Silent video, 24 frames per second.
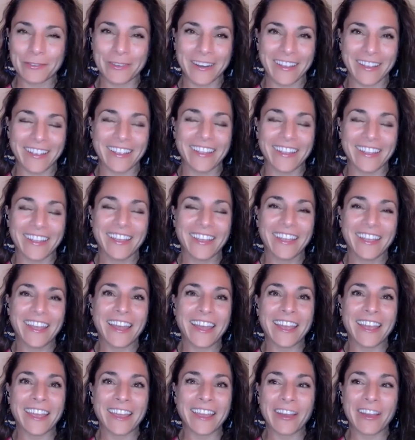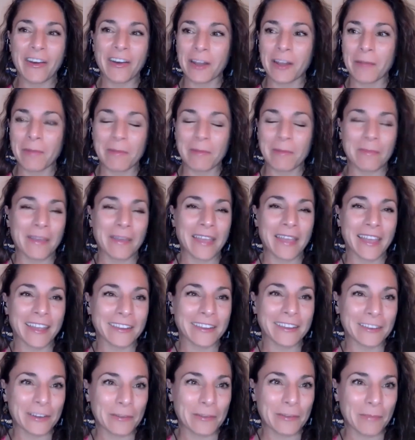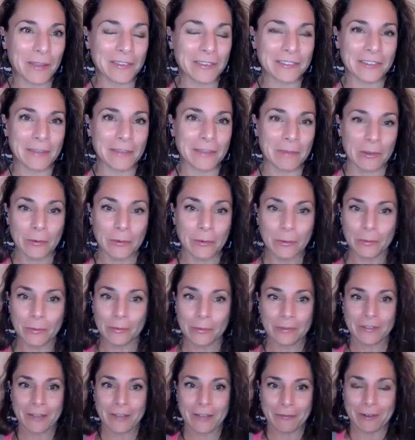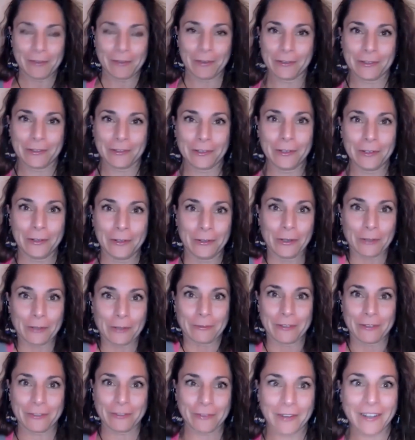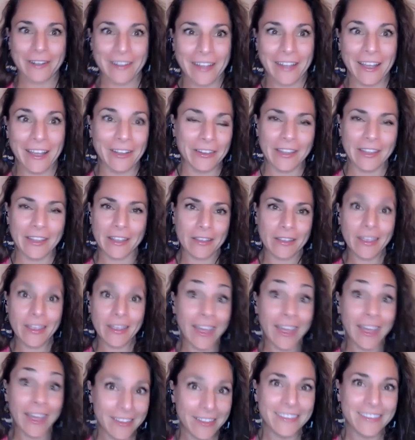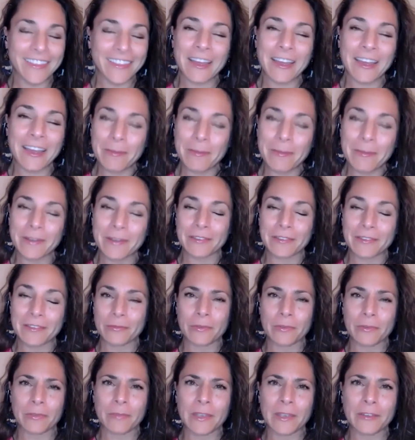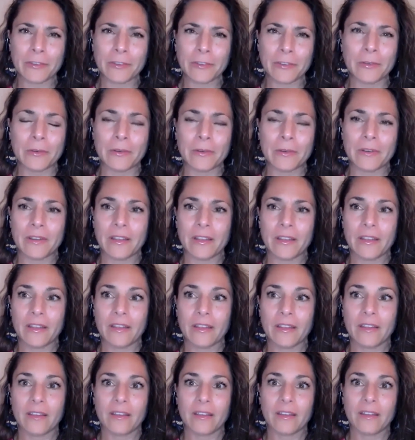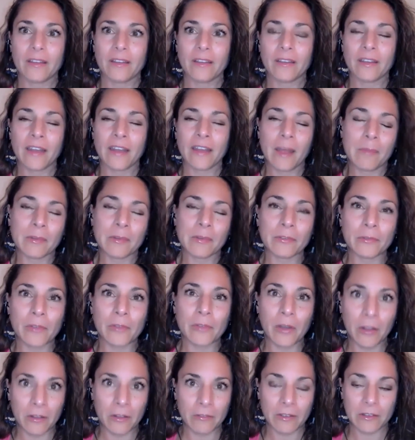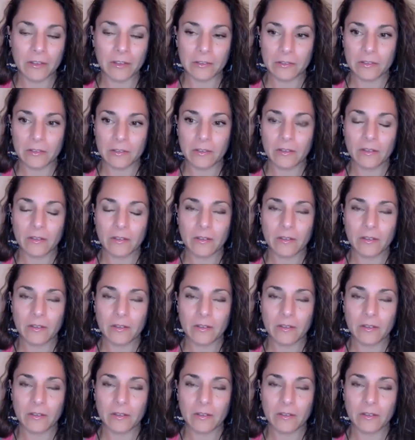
when I I get caught up in my head, and you might see me, oh, Stephanie looks a little nervous right now. Like, yeah, that happens with me too. It happens with all of us.